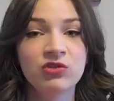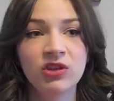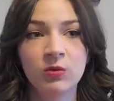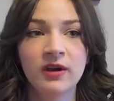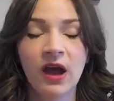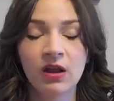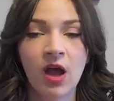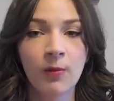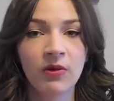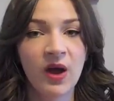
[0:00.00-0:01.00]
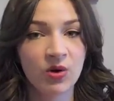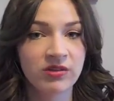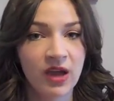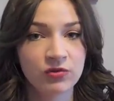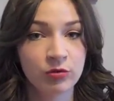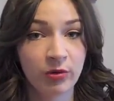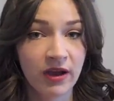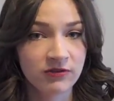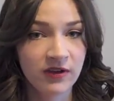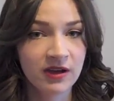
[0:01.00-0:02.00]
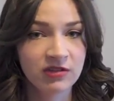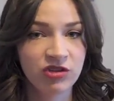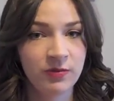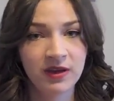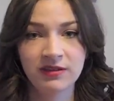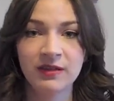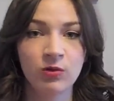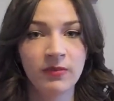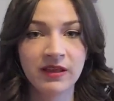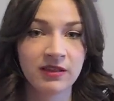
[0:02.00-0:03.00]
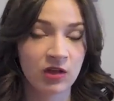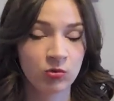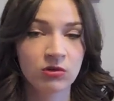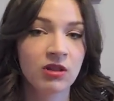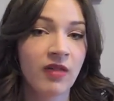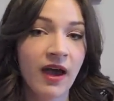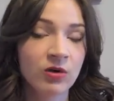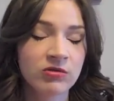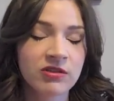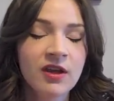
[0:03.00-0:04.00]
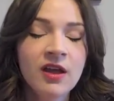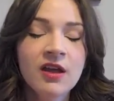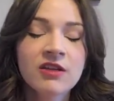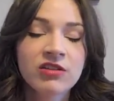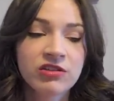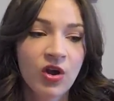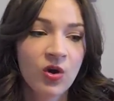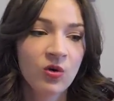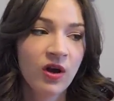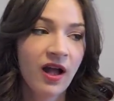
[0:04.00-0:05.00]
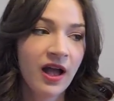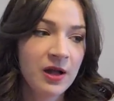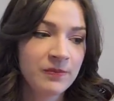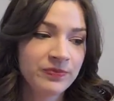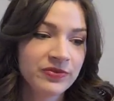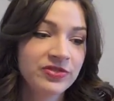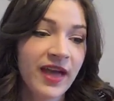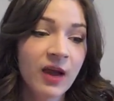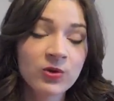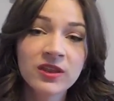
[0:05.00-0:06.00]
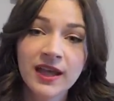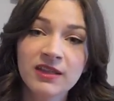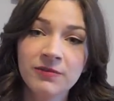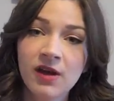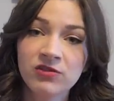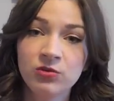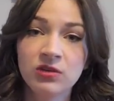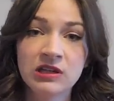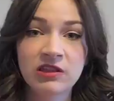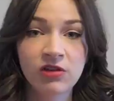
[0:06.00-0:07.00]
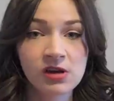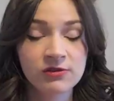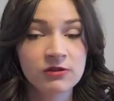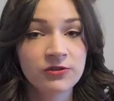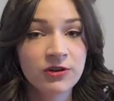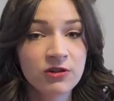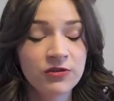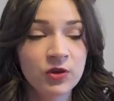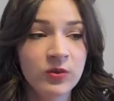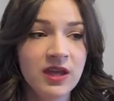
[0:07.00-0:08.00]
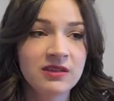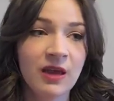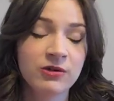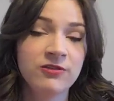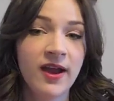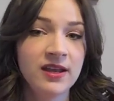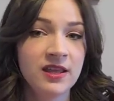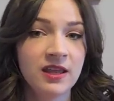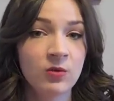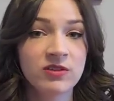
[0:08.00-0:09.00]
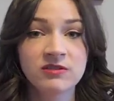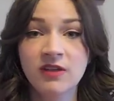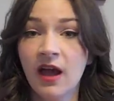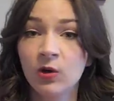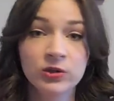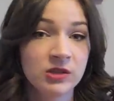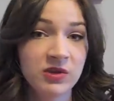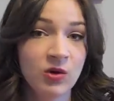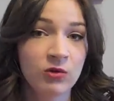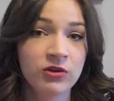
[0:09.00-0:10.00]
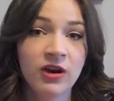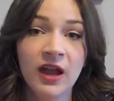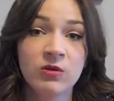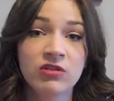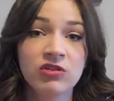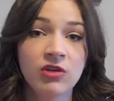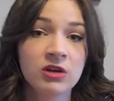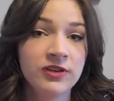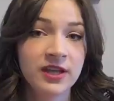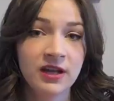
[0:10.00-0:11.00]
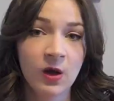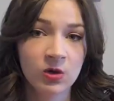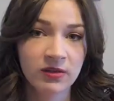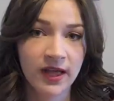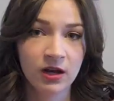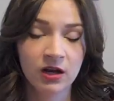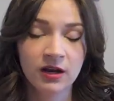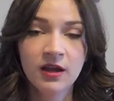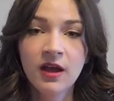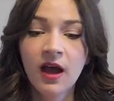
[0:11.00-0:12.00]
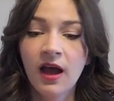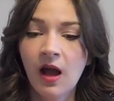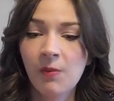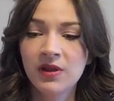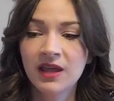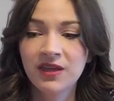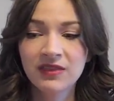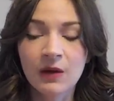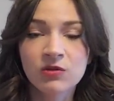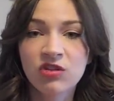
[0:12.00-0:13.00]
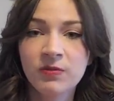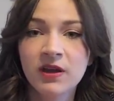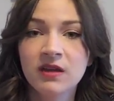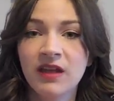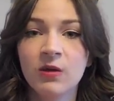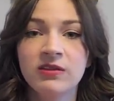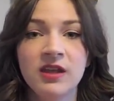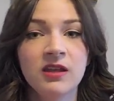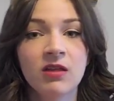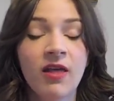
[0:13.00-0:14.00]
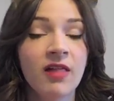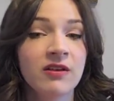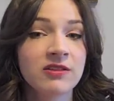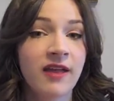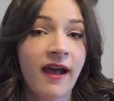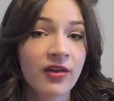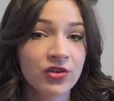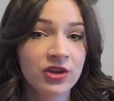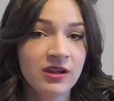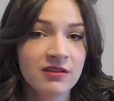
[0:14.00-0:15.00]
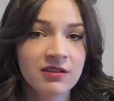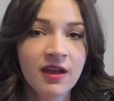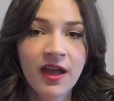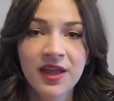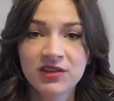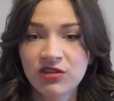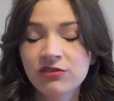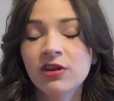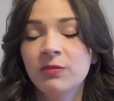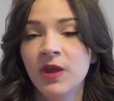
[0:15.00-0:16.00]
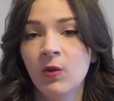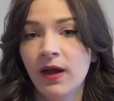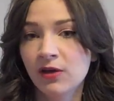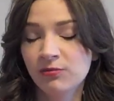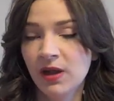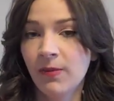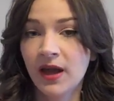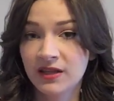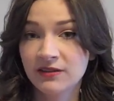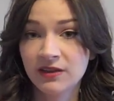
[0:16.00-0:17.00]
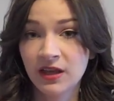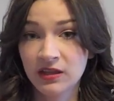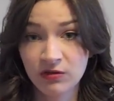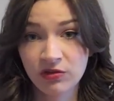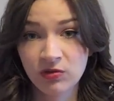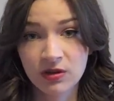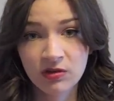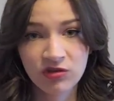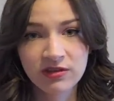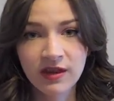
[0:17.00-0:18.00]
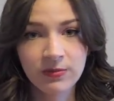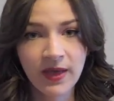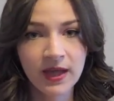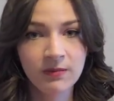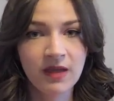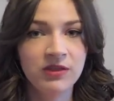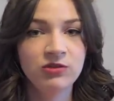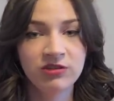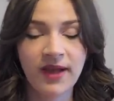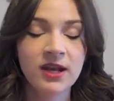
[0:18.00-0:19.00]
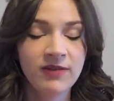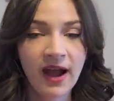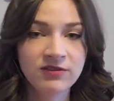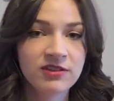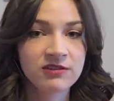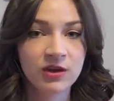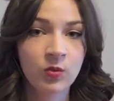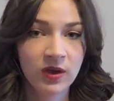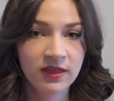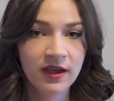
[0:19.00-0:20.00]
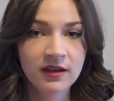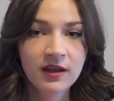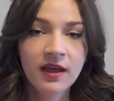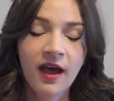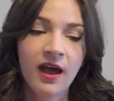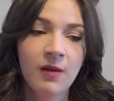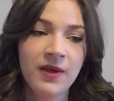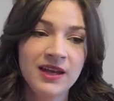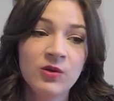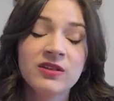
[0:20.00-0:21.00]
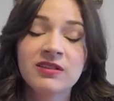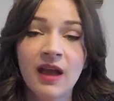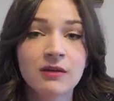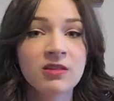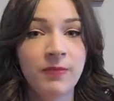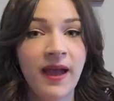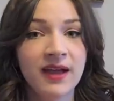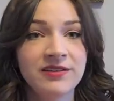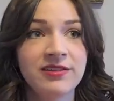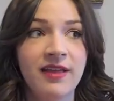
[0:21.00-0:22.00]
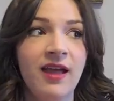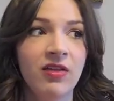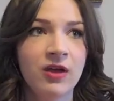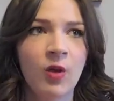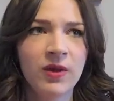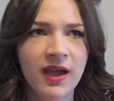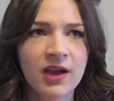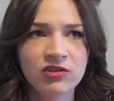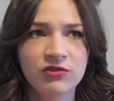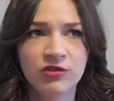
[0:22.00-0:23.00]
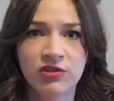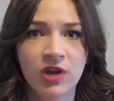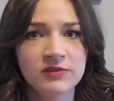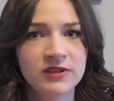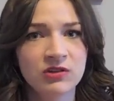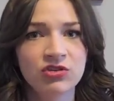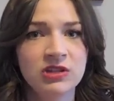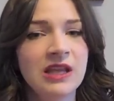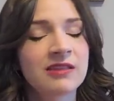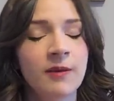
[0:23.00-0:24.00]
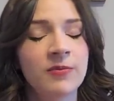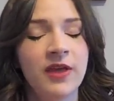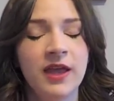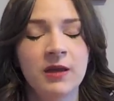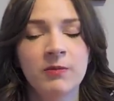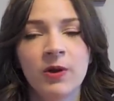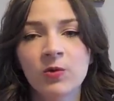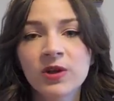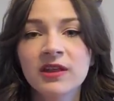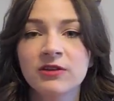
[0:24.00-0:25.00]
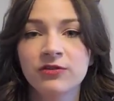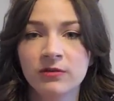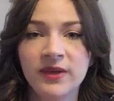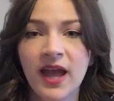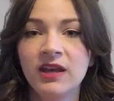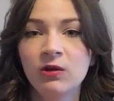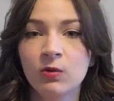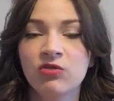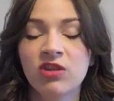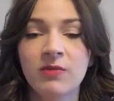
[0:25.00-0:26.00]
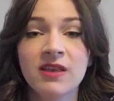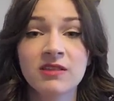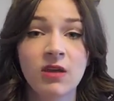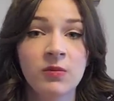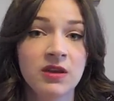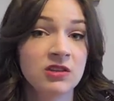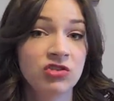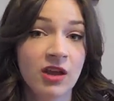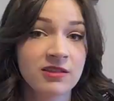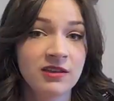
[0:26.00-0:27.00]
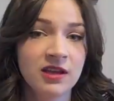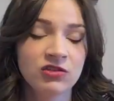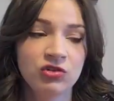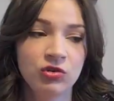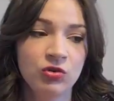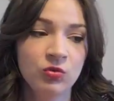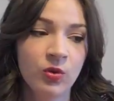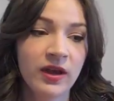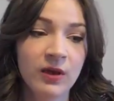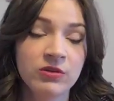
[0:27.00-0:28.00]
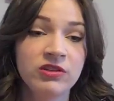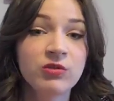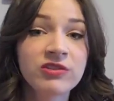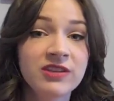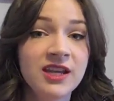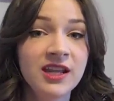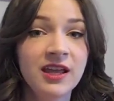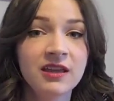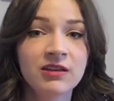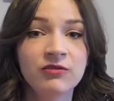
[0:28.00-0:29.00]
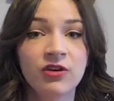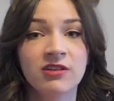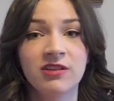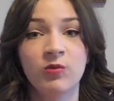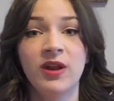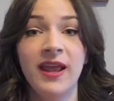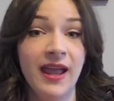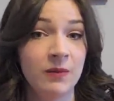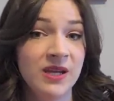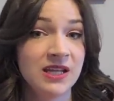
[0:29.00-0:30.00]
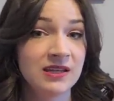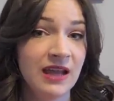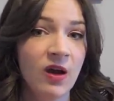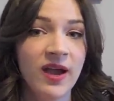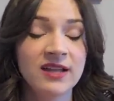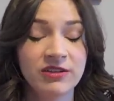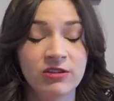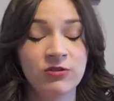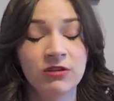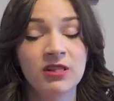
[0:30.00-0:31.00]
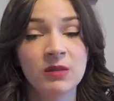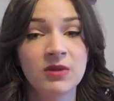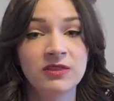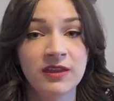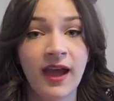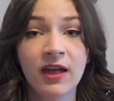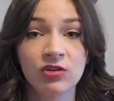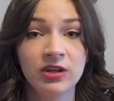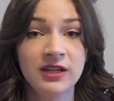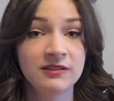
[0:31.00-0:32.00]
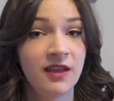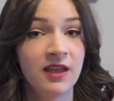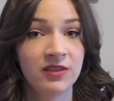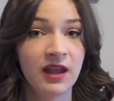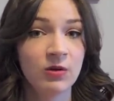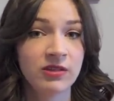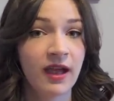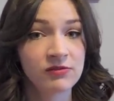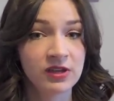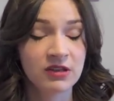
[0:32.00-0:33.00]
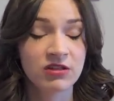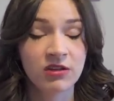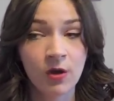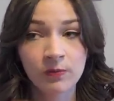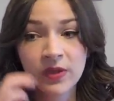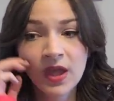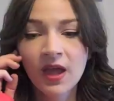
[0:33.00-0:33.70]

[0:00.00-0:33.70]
usually work out a couple hours after breakfast just because that's what my schedule allows. So that really gets me off to a good start. For the first few weeks I was finding it was not holding me over. I was starving an hour later, and I think that was just because I was eating a lot less calories, and it just took me a while for my body to get used to it. So just keep that in mind, that you just kind of have to stick with it. I know it sounds bad to say like, oh my gosh, if you're starving you should eat something, but really for me I knew it was just my stomach adjusting to what I was used to eating versus what I am eating now. I had to severely limit the calorie intake that I was having. So